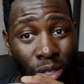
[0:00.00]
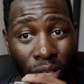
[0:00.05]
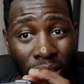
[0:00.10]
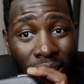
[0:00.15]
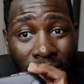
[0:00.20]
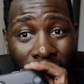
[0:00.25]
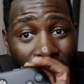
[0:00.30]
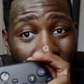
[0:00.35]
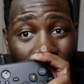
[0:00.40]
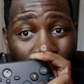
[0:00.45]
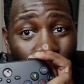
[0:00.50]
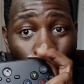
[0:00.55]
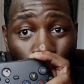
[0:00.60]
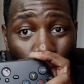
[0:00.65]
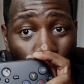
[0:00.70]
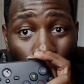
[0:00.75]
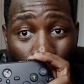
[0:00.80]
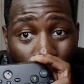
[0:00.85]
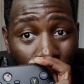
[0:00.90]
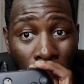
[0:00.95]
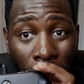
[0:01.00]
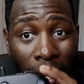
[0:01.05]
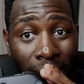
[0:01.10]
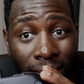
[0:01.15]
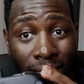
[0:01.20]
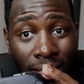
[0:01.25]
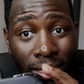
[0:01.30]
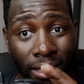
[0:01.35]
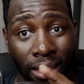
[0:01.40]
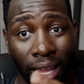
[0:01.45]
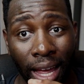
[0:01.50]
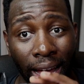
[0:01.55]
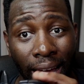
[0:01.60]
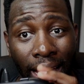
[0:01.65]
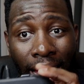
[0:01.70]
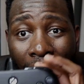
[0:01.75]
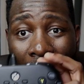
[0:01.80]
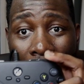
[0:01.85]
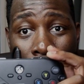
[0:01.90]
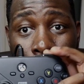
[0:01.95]
is all over the place,
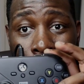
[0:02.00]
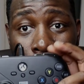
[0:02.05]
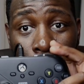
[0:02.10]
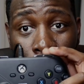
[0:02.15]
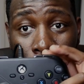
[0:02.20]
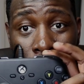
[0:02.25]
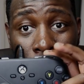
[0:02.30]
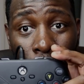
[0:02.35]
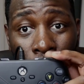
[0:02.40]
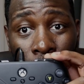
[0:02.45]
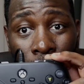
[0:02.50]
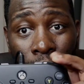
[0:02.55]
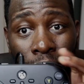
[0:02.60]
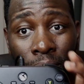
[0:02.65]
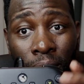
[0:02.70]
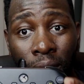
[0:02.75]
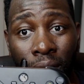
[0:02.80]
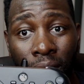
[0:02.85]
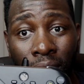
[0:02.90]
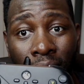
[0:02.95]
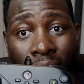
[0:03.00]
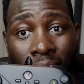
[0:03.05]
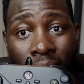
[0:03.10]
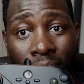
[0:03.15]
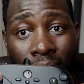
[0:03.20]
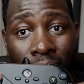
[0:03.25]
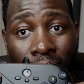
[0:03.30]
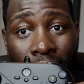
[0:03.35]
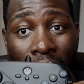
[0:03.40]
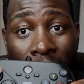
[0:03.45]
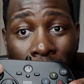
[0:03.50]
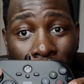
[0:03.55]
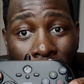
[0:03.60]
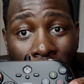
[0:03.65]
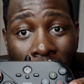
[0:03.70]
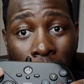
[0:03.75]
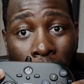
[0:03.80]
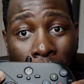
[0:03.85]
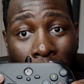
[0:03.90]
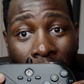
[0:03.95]
like average feel, stiff
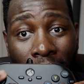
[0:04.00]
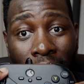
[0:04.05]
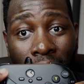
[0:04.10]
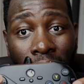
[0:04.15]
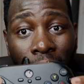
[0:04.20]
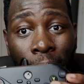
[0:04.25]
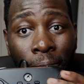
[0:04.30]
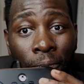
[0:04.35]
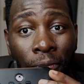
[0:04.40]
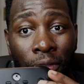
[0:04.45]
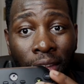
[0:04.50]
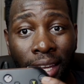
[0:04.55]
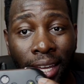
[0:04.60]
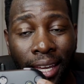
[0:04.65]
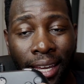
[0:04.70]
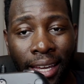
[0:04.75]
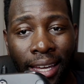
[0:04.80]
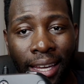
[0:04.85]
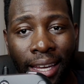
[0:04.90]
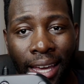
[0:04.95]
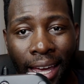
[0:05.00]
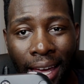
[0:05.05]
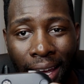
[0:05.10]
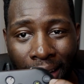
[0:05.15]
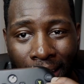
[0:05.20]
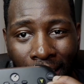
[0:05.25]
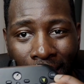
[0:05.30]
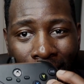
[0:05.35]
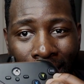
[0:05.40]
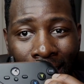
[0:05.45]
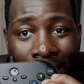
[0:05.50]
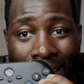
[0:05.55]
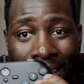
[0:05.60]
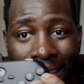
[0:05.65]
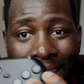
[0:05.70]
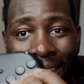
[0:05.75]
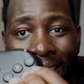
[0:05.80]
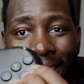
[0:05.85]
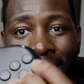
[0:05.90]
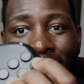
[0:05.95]
D-pad, and
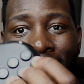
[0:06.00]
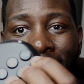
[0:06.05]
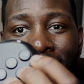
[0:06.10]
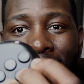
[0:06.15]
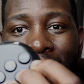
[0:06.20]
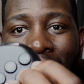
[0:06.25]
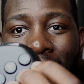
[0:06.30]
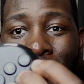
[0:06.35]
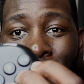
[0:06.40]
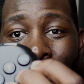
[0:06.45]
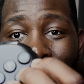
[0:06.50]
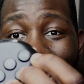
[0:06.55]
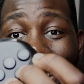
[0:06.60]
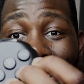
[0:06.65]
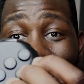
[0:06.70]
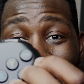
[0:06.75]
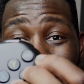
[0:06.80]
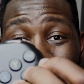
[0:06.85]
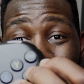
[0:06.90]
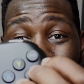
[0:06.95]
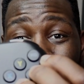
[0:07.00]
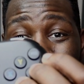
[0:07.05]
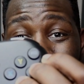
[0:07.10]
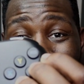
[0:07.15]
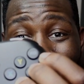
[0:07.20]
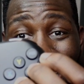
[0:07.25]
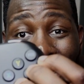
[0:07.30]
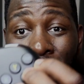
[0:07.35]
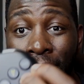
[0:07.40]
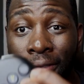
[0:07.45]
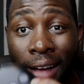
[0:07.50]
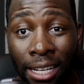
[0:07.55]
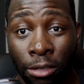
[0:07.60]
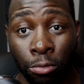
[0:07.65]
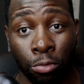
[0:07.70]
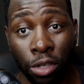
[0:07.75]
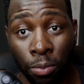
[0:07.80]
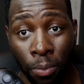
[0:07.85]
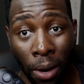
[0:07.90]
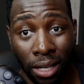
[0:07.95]
clicky really
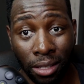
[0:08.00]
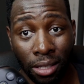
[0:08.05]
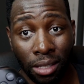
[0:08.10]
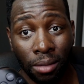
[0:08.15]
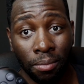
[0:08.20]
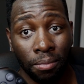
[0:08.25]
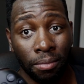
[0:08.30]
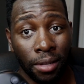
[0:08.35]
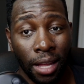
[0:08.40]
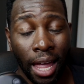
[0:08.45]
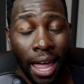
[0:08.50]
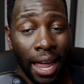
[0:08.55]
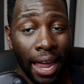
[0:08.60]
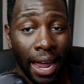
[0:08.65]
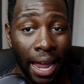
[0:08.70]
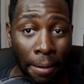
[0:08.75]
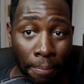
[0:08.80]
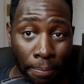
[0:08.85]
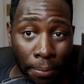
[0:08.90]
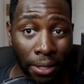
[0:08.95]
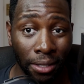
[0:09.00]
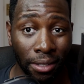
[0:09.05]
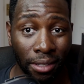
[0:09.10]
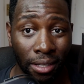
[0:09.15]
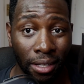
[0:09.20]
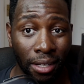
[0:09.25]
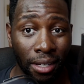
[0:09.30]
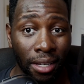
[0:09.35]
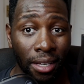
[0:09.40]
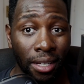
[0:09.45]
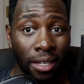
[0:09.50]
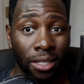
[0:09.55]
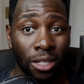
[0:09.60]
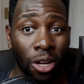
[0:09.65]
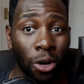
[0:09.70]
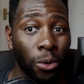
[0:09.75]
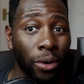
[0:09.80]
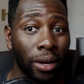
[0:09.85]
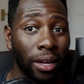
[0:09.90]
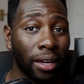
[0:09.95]
fast response inputs.
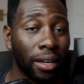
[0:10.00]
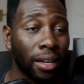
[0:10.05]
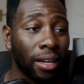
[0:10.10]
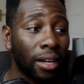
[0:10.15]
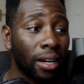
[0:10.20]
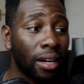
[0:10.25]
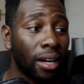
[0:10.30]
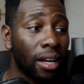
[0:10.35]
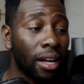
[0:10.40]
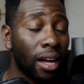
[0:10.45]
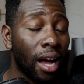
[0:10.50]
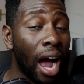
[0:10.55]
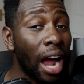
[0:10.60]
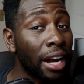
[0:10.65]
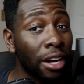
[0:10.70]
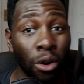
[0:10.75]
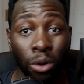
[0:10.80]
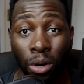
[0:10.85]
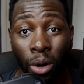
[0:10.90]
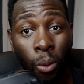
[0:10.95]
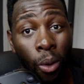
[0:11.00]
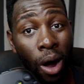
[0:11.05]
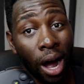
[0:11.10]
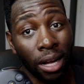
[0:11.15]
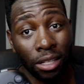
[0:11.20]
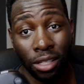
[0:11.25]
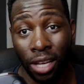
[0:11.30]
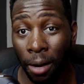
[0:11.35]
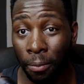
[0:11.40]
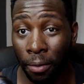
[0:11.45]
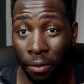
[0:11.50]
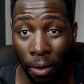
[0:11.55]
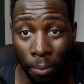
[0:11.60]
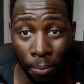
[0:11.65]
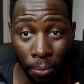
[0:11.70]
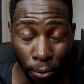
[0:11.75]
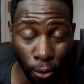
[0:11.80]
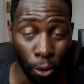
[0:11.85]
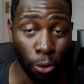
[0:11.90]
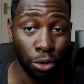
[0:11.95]
So I don't know what type of
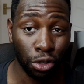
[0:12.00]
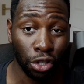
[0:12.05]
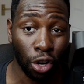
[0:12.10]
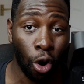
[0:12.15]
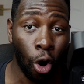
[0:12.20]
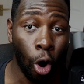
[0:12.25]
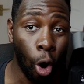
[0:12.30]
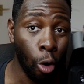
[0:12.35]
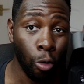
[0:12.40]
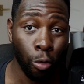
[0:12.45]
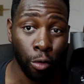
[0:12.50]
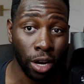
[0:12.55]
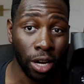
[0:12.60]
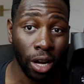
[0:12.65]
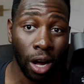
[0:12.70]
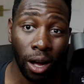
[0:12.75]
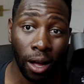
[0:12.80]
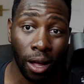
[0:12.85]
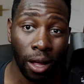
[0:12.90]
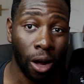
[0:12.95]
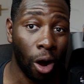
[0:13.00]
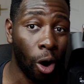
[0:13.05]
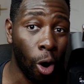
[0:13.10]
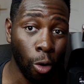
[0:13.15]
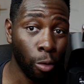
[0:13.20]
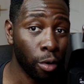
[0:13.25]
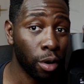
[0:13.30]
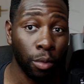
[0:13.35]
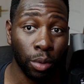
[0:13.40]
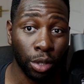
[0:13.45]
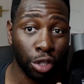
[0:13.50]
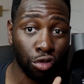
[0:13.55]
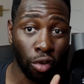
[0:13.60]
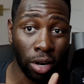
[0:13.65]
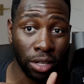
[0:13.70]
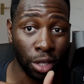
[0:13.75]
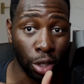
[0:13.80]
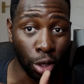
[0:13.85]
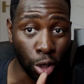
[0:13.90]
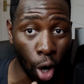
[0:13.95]
approach Hori was
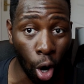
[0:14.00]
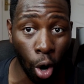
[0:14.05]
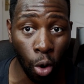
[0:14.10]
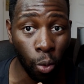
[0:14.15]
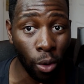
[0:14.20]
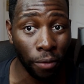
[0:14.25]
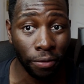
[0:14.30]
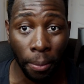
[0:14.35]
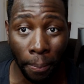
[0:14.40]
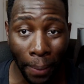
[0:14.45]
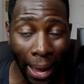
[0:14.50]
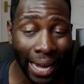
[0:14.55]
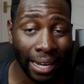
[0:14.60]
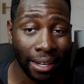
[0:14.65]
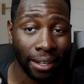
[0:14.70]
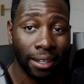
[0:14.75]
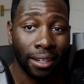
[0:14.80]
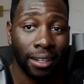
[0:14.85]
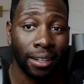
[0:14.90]
trying to go with the pad.